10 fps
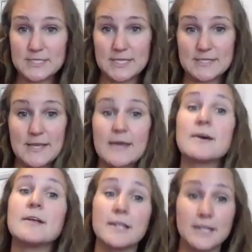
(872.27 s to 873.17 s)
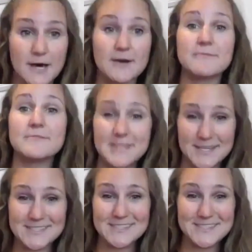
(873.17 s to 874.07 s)
to Texas State, love
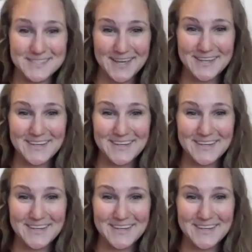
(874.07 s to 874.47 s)
Texas State.